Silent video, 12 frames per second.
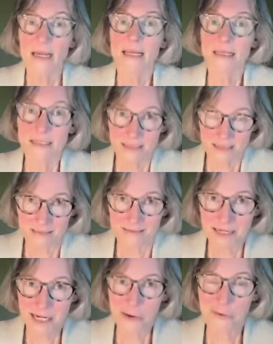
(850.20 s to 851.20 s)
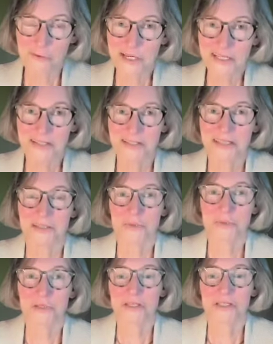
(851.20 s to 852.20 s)
And here's this,
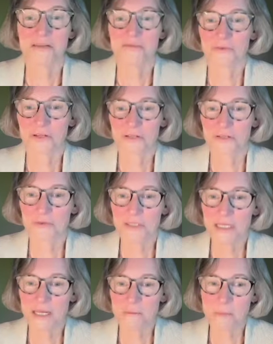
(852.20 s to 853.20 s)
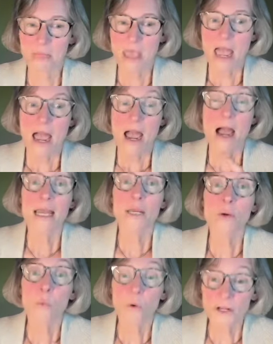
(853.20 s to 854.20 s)
what is different. You say,
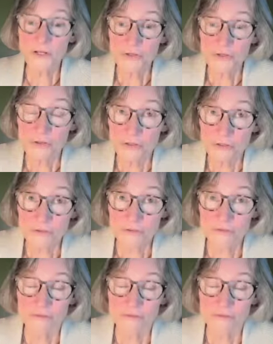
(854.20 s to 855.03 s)
I wonder,